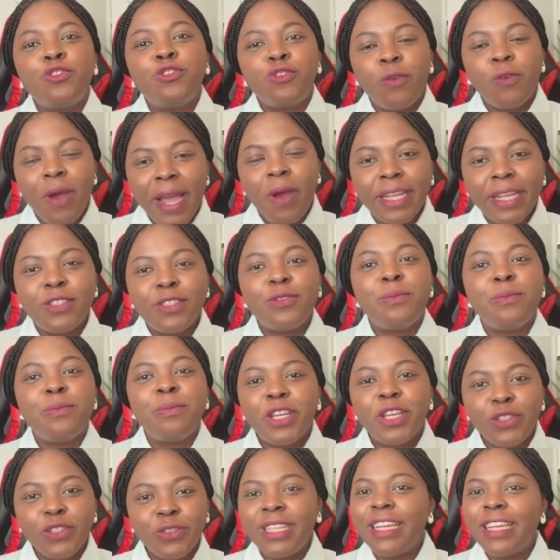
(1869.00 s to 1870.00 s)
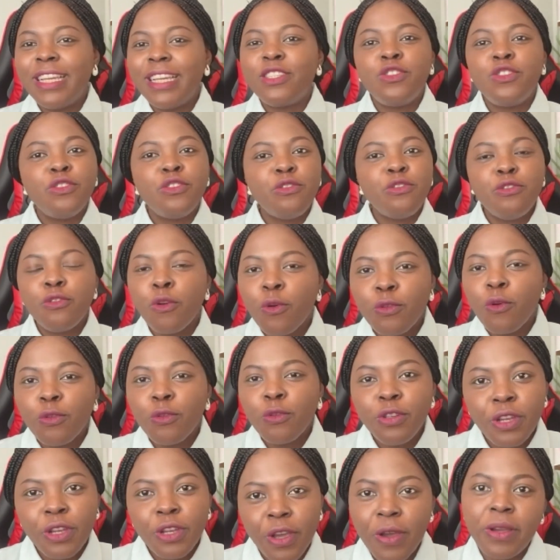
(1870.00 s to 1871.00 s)
try to make sure there's
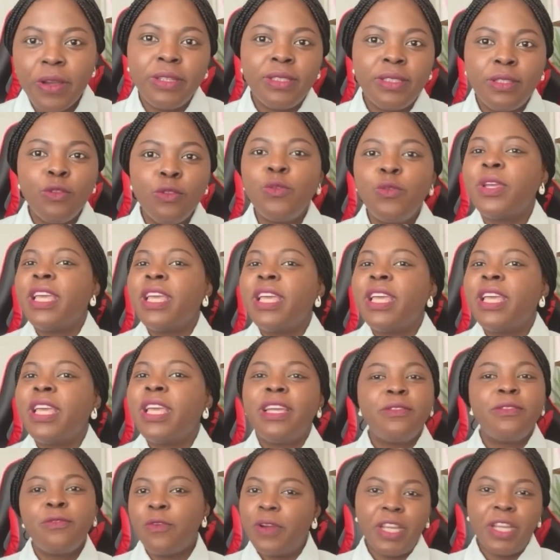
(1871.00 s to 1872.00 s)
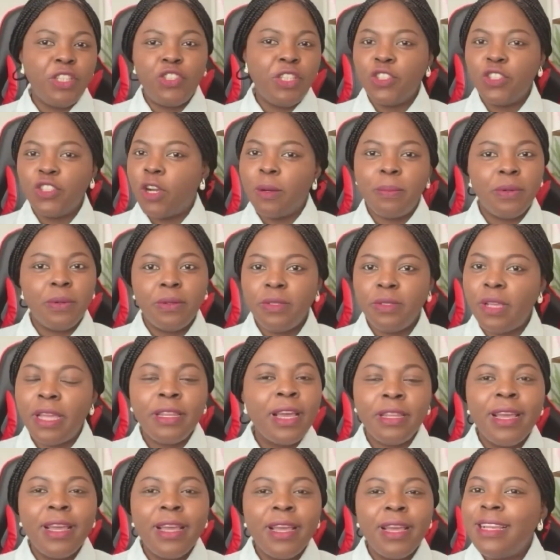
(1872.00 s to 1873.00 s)
no nurse looking for a job.
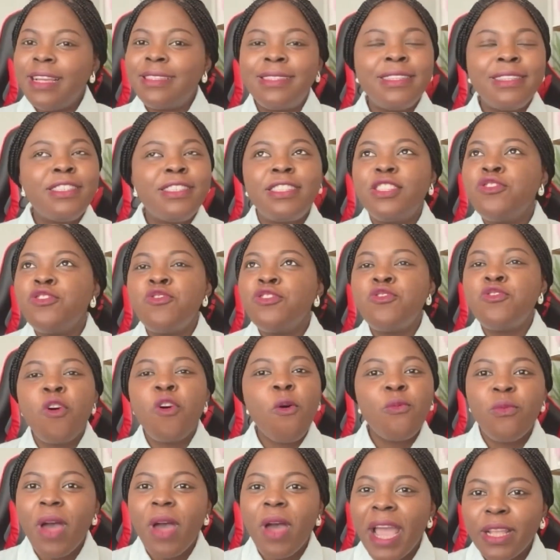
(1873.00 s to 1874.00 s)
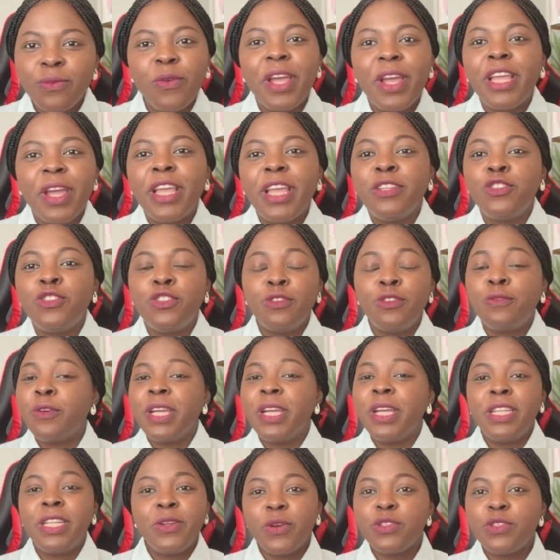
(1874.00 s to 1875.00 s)
It is not right for
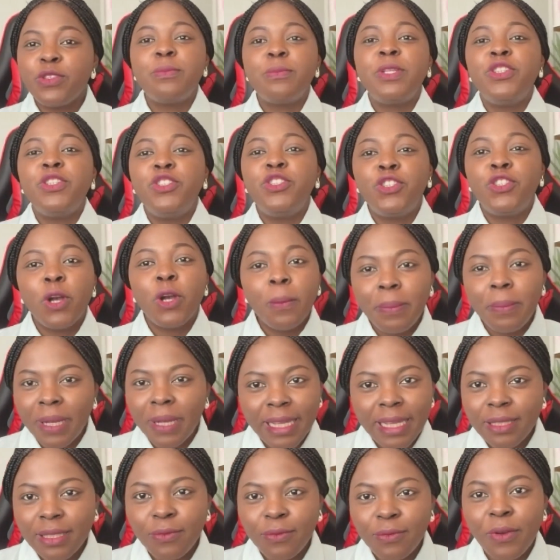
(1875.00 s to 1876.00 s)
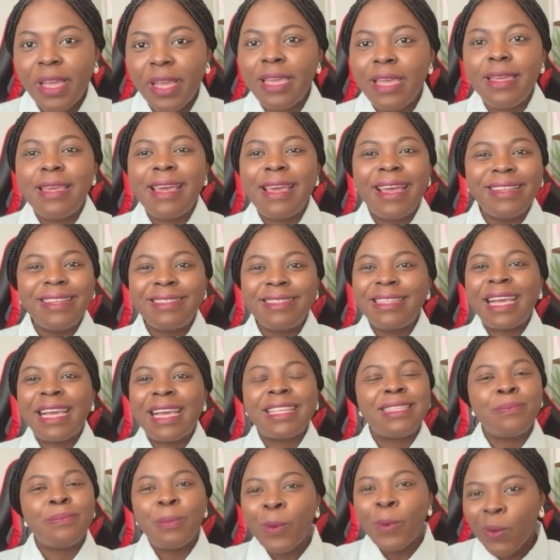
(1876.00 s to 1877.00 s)
a nurse to be jobless for a year,
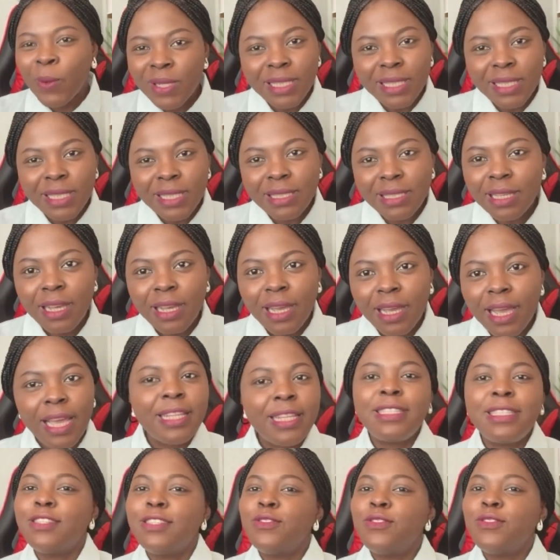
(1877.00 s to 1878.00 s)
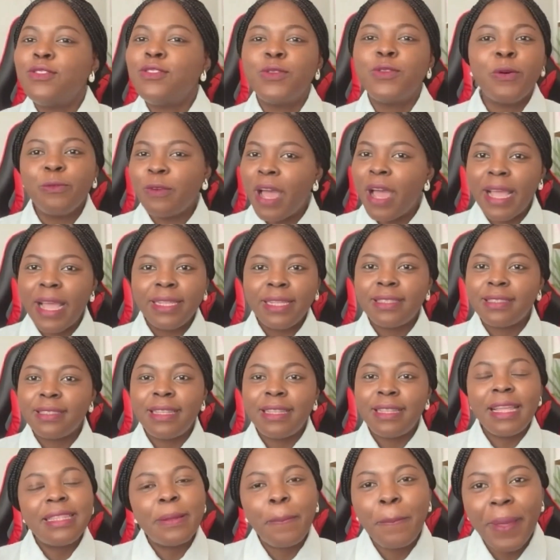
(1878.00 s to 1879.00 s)
6 months. It is not right. Then
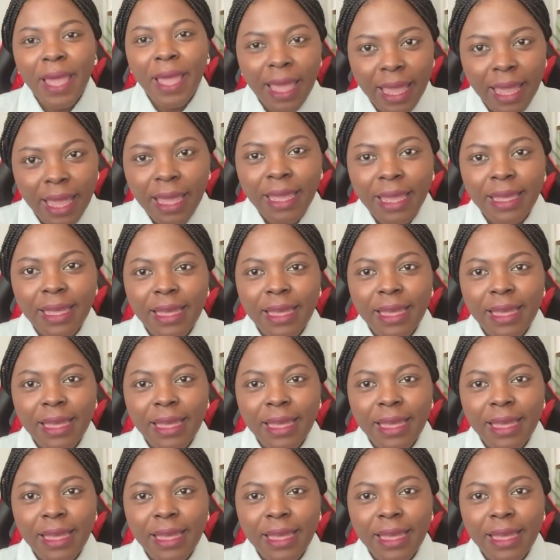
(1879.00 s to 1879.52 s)
the pay